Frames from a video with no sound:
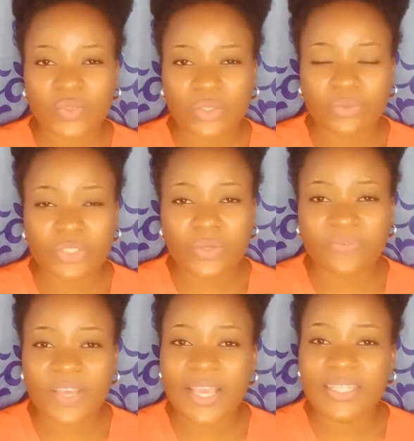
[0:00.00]

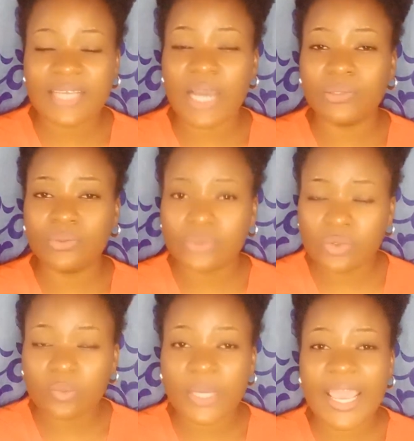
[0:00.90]
renovate her
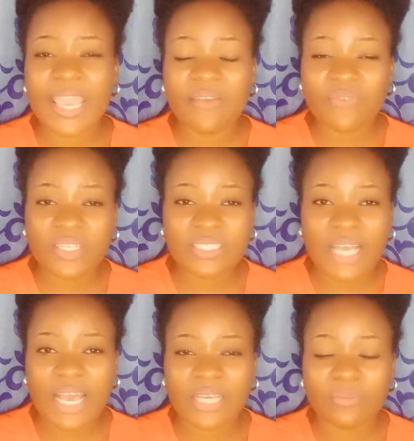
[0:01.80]
room, every
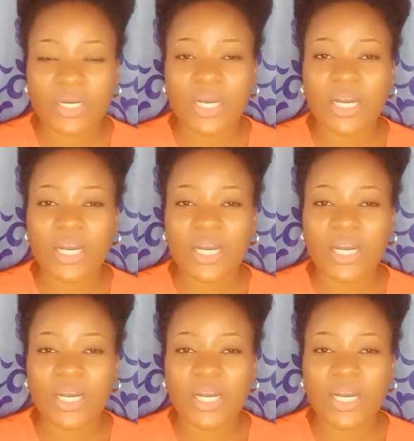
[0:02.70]
time